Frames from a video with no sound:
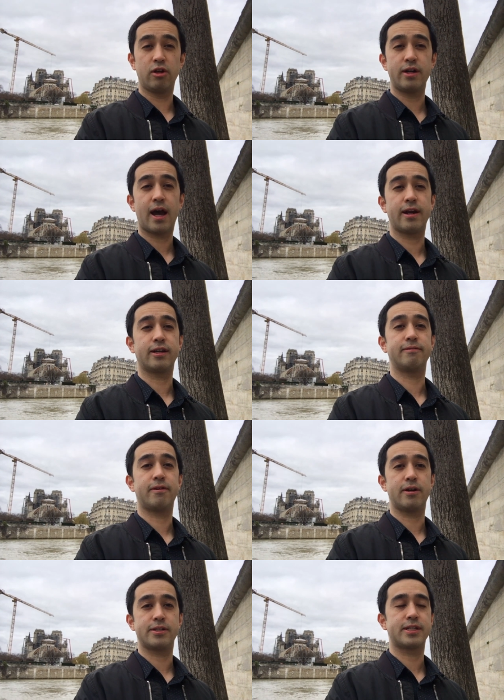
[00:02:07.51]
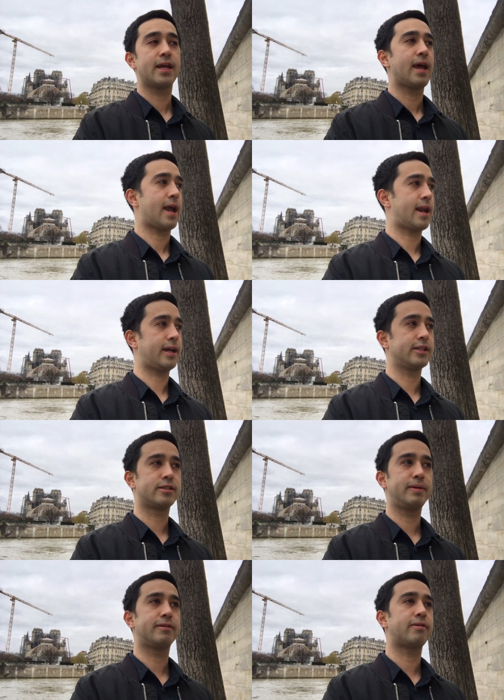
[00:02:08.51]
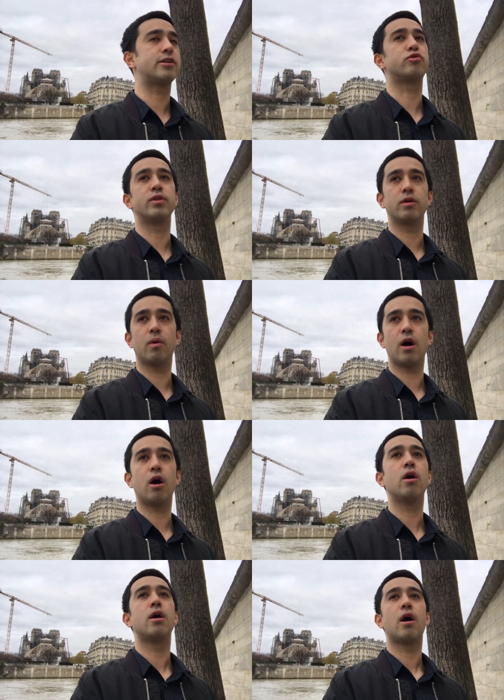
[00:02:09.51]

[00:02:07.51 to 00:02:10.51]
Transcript: learned how to converse and I could speak French really well.